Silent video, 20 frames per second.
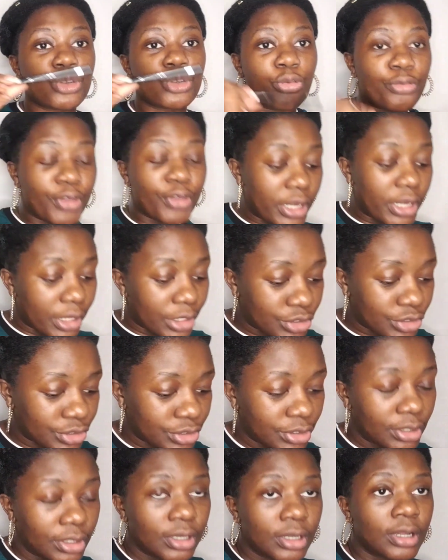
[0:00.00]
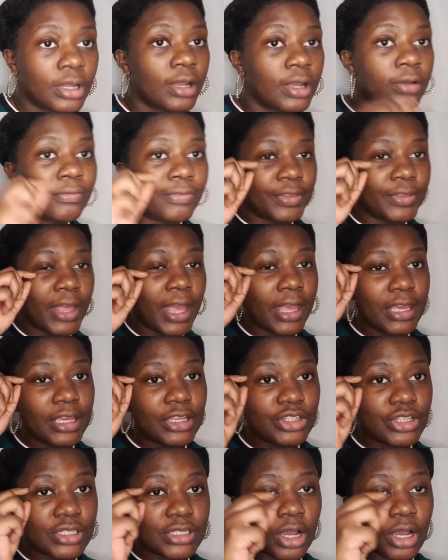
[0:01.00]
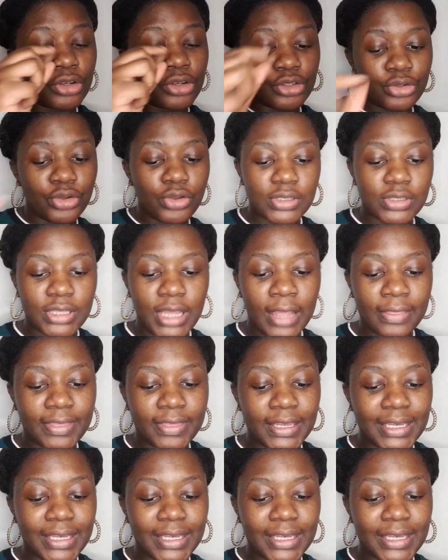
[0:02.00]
to finish for the edges, I would use that.